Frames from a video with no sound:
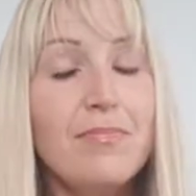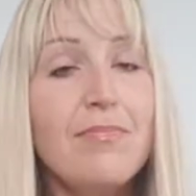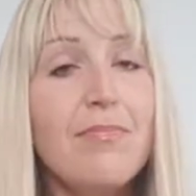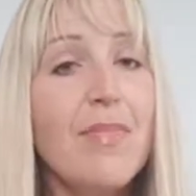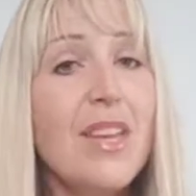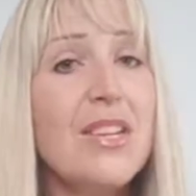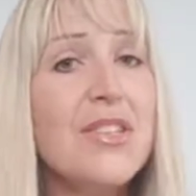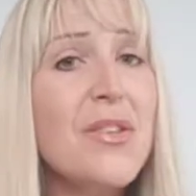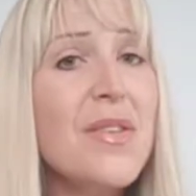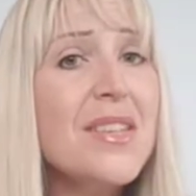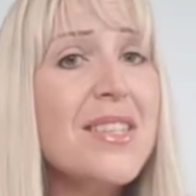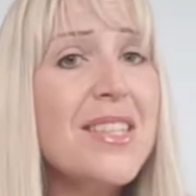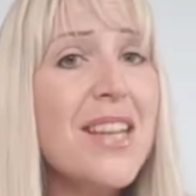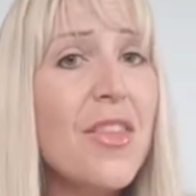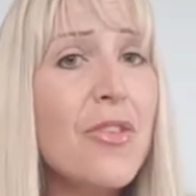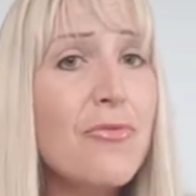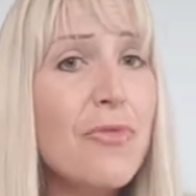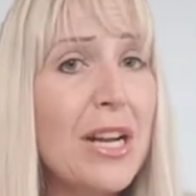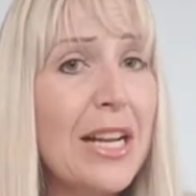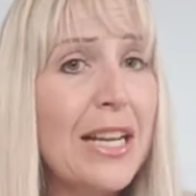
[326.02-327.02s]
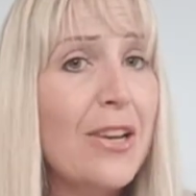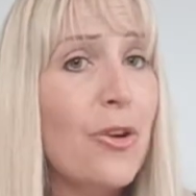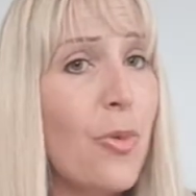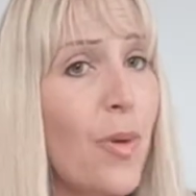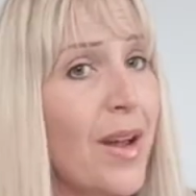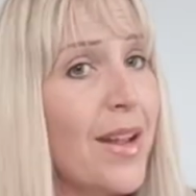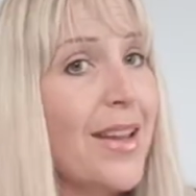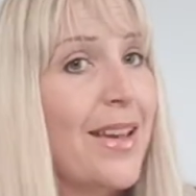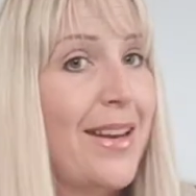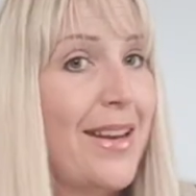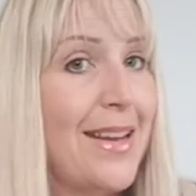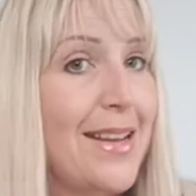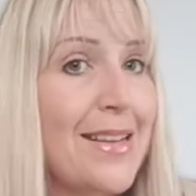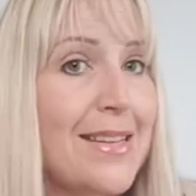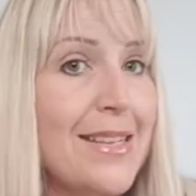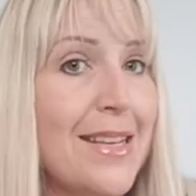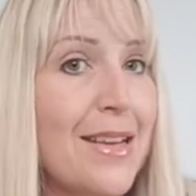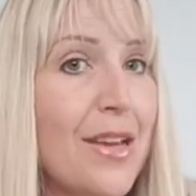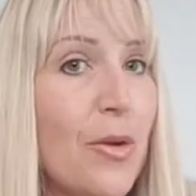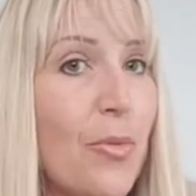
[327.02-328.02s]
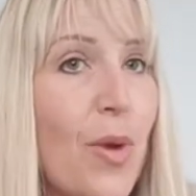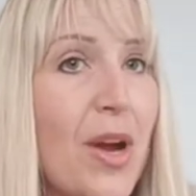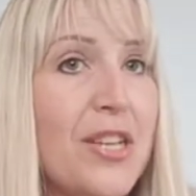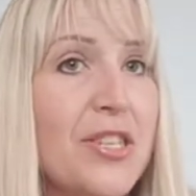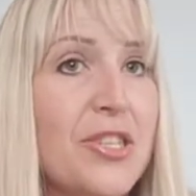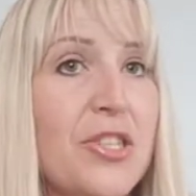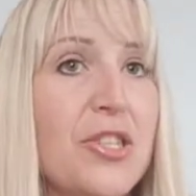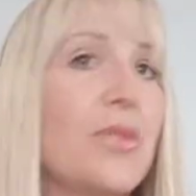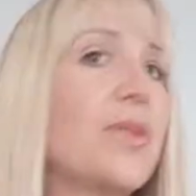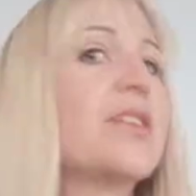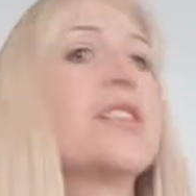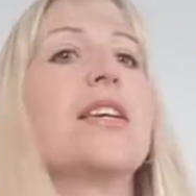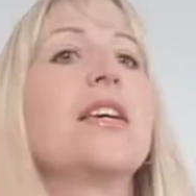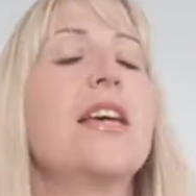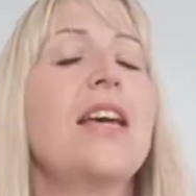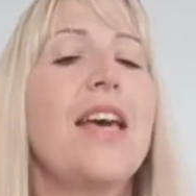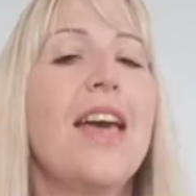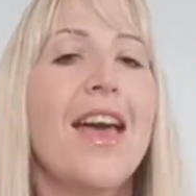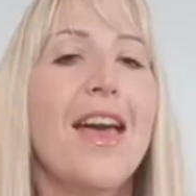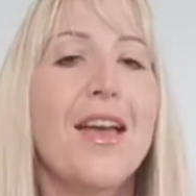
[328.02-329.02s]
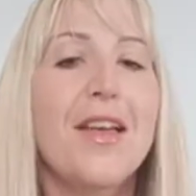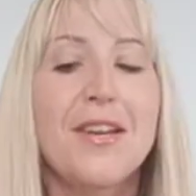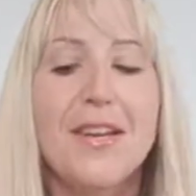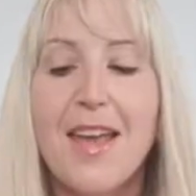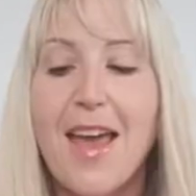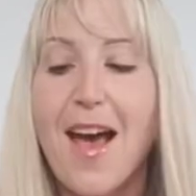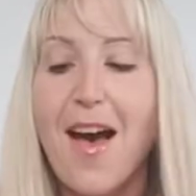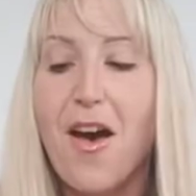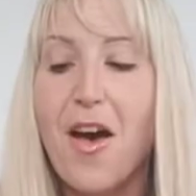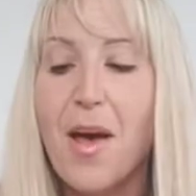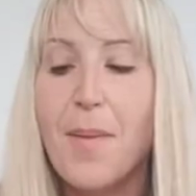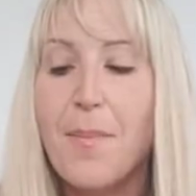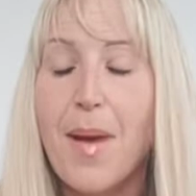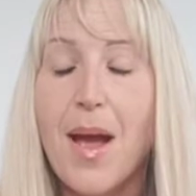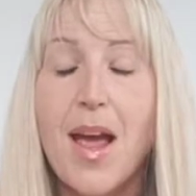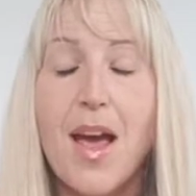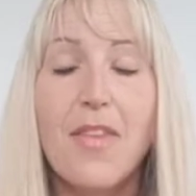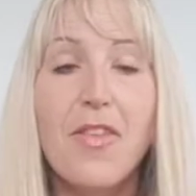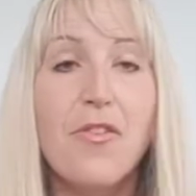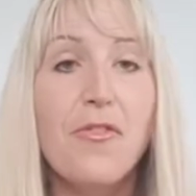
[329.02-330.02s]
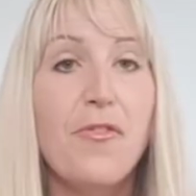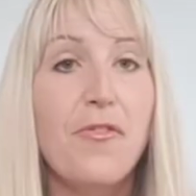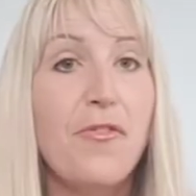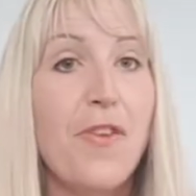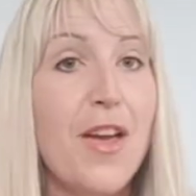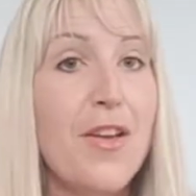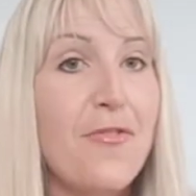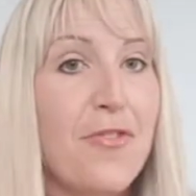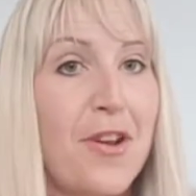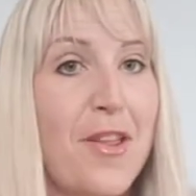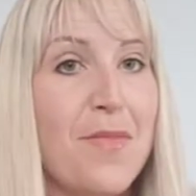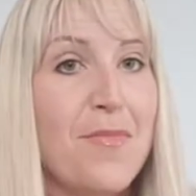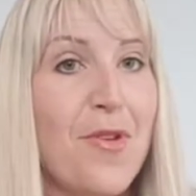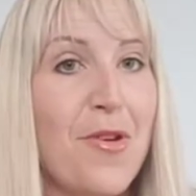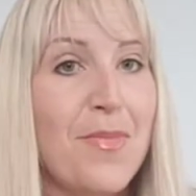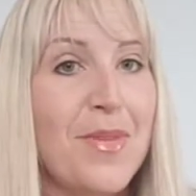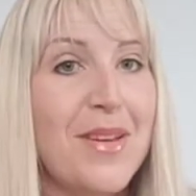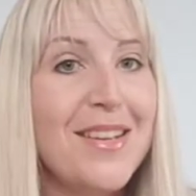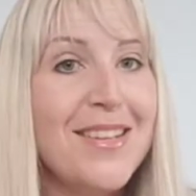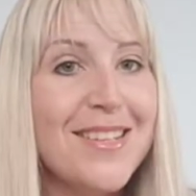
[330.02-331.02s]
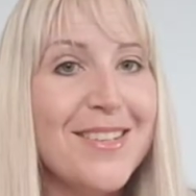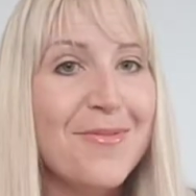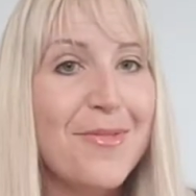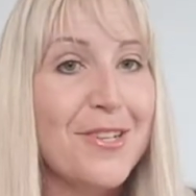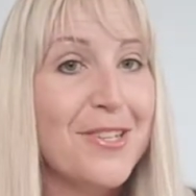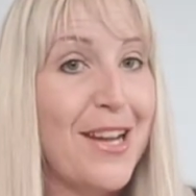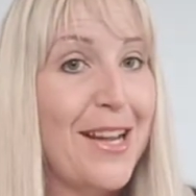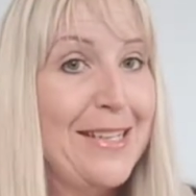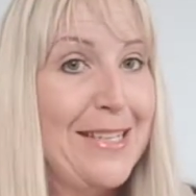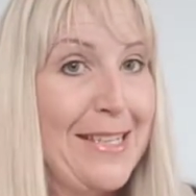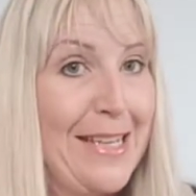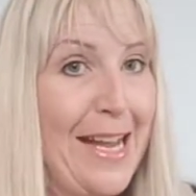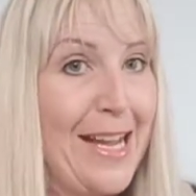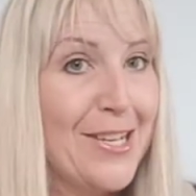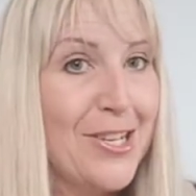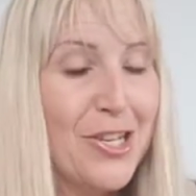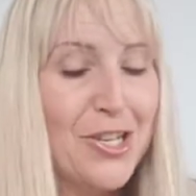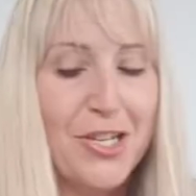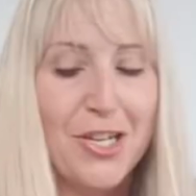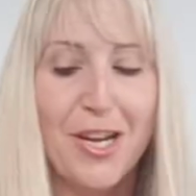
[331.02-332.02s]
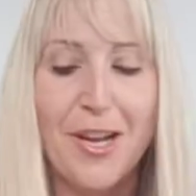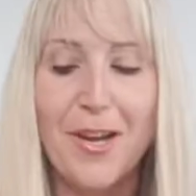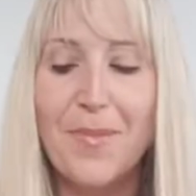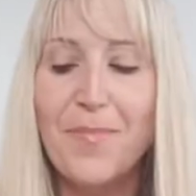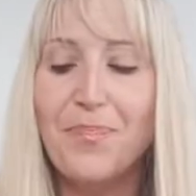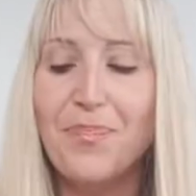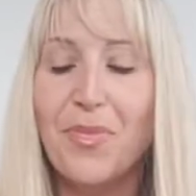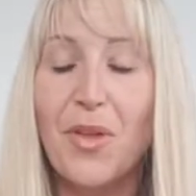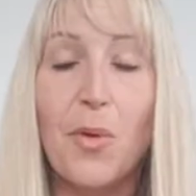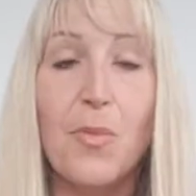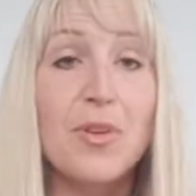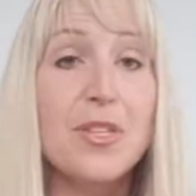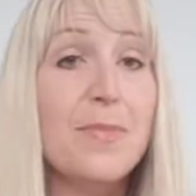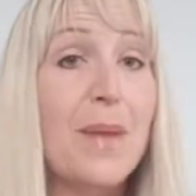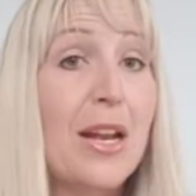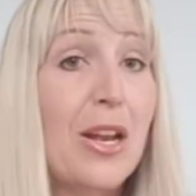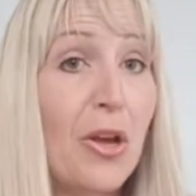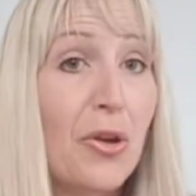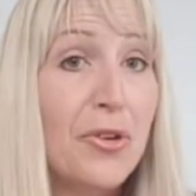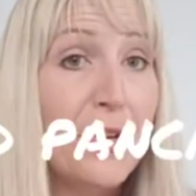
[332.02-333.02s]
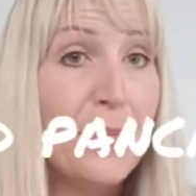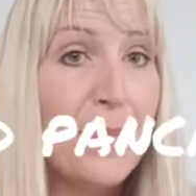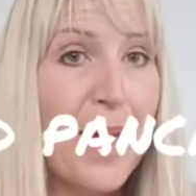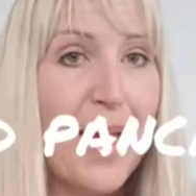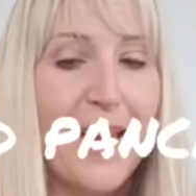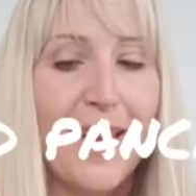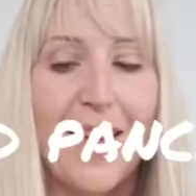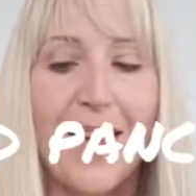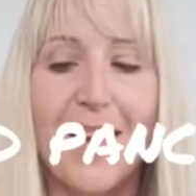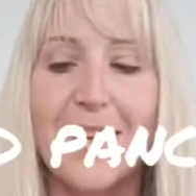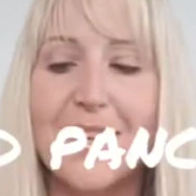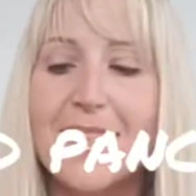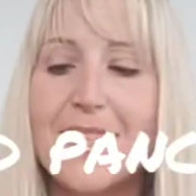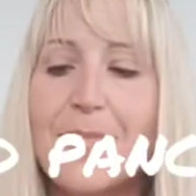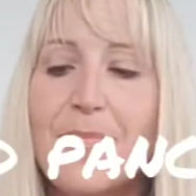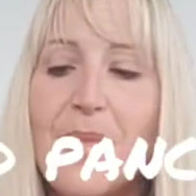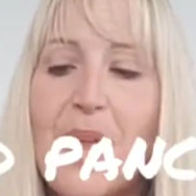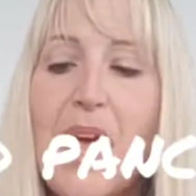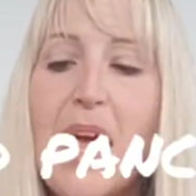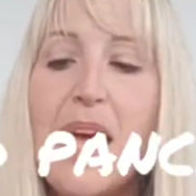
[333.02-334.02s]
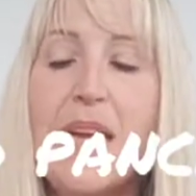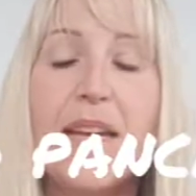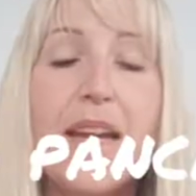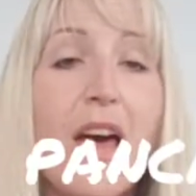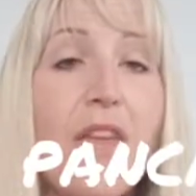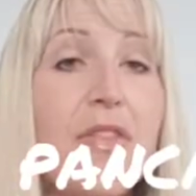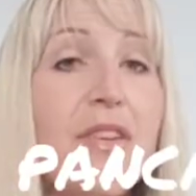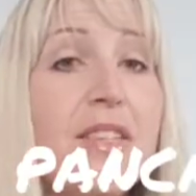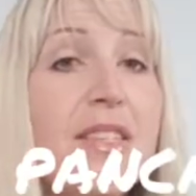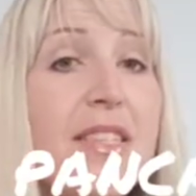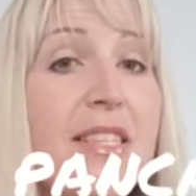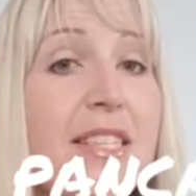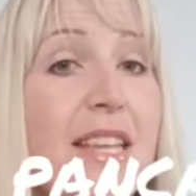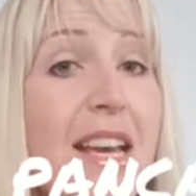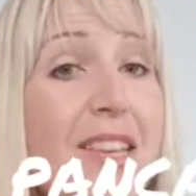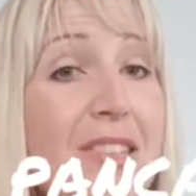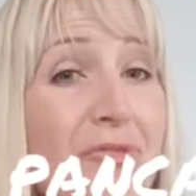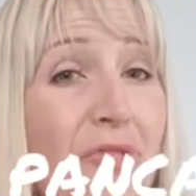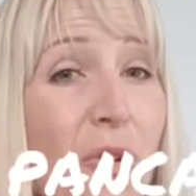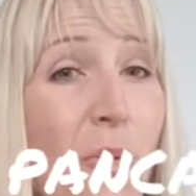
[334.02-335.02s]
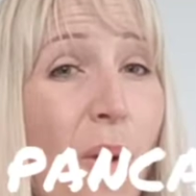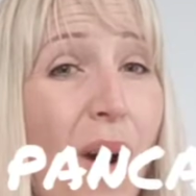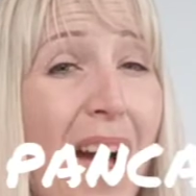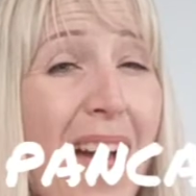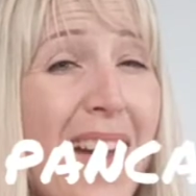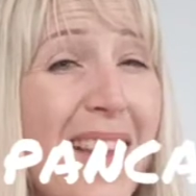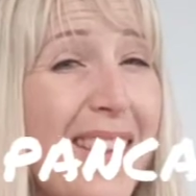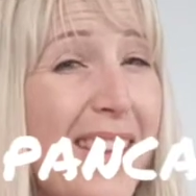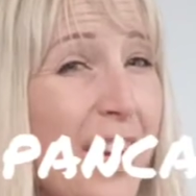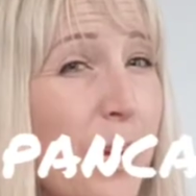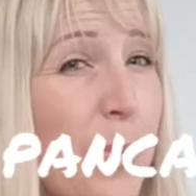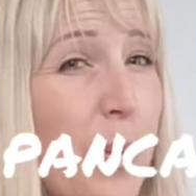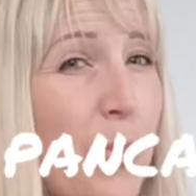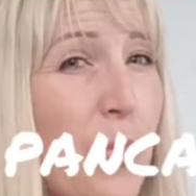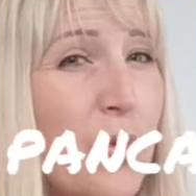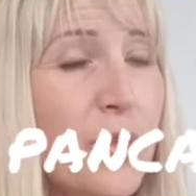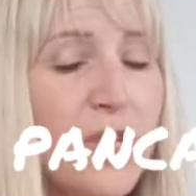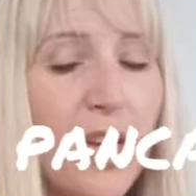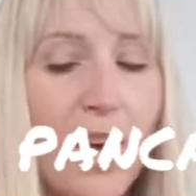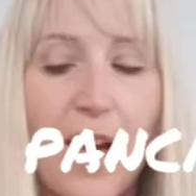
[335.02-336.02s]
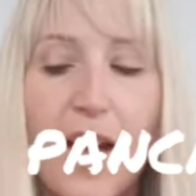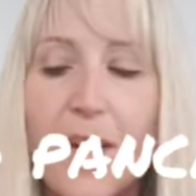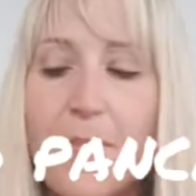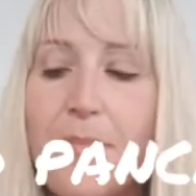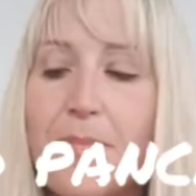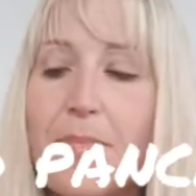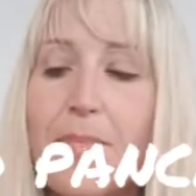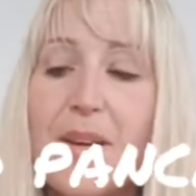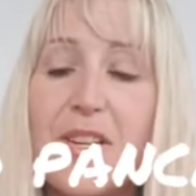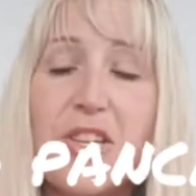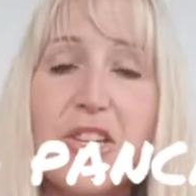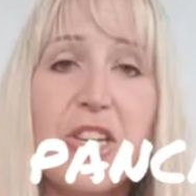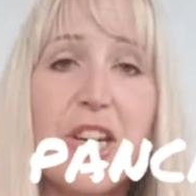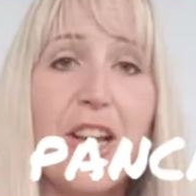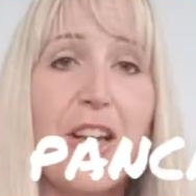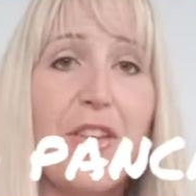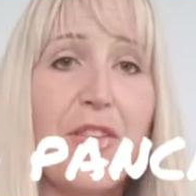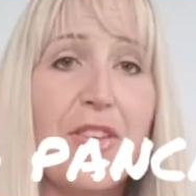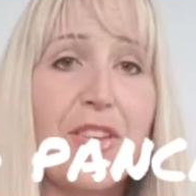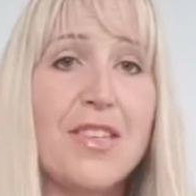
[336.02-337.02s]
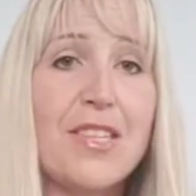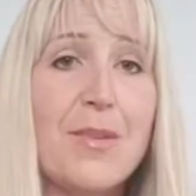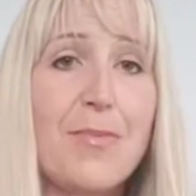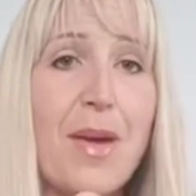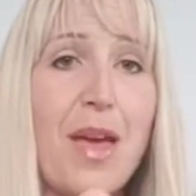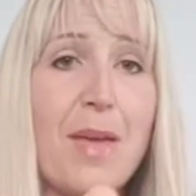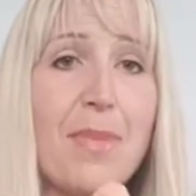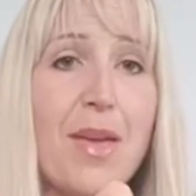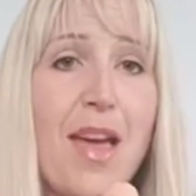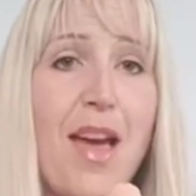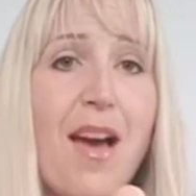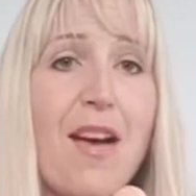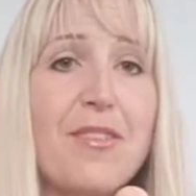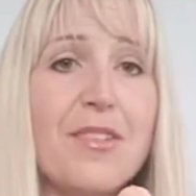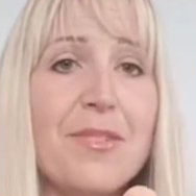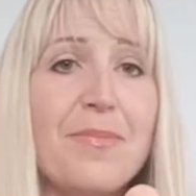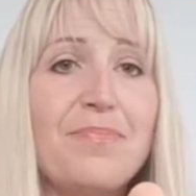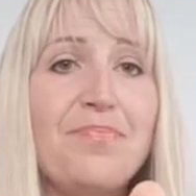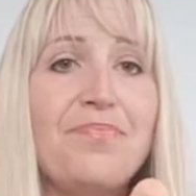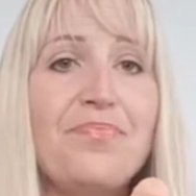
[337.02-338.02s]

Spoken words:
So that's another really quick and easy way to do it. Now, my other favorite at the moment, which I just had to share, was my loaded pancakes. Now, this does require a little bit more time, but check this baby out.